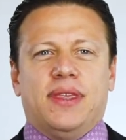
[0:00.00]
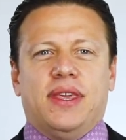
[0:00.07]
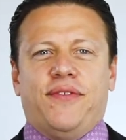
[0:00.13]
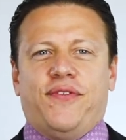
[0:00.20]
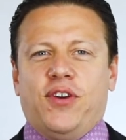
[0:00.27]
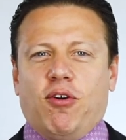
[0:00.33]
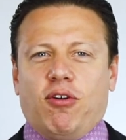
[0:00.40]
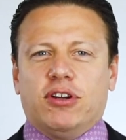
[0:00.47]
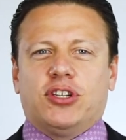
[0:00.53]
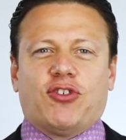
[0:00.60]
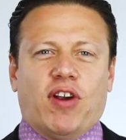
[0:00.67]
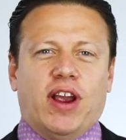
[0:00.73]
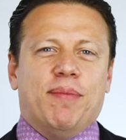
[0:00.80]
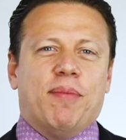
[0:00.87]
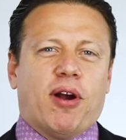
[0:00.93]
If you're a
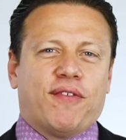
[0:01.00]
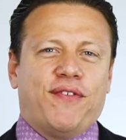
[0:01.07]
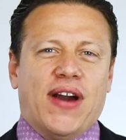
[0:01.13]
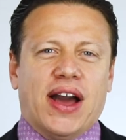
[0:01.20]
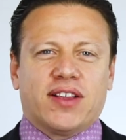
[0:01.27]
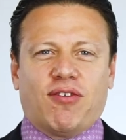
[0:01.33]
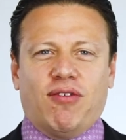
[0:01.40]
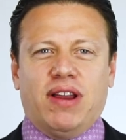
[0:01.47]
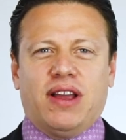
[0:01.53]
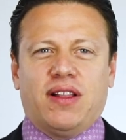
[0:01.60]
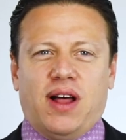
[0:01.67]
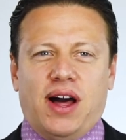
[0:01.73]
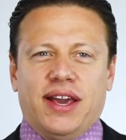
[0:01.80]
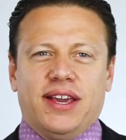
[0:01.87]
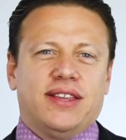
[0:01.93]
Trademark Factory
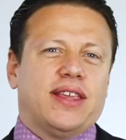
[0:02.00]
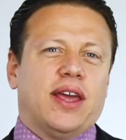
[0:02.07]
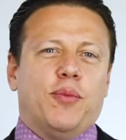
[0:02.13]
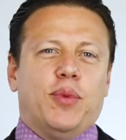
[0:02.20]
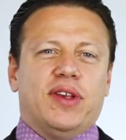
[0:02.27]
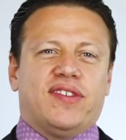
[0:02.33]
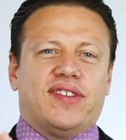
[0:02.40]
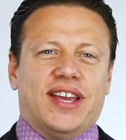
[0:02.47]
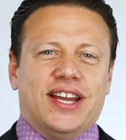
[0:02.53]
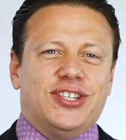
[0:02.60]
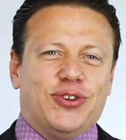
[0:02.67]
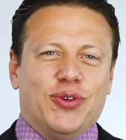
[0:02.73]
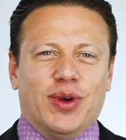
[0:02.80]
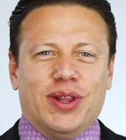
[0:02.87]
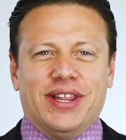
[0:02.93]
client and we
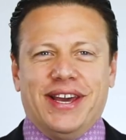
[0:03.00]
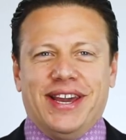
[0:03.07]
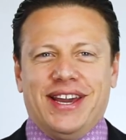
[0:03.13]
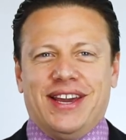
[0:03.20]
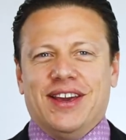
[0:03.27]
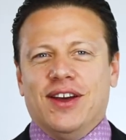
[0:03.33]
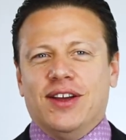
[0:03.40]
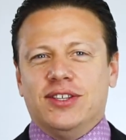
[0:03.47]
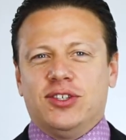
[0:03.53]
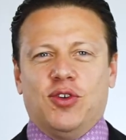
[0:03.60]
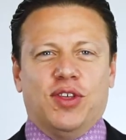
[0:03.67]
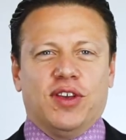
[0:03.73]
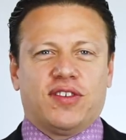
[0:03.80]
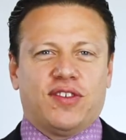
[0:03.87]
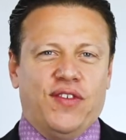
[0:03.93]
sent you a link
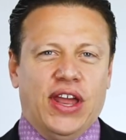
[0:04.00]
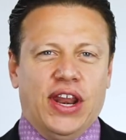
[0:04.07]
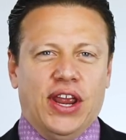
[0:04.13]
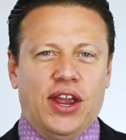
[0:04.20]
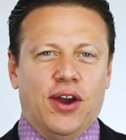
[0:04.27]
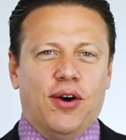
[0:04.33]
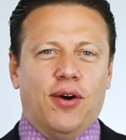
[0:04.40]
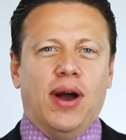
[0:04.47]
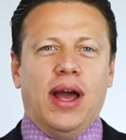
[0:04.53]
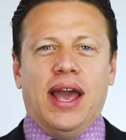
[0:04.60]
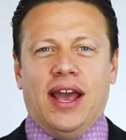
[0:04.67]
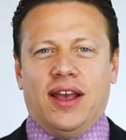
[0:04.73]
to this video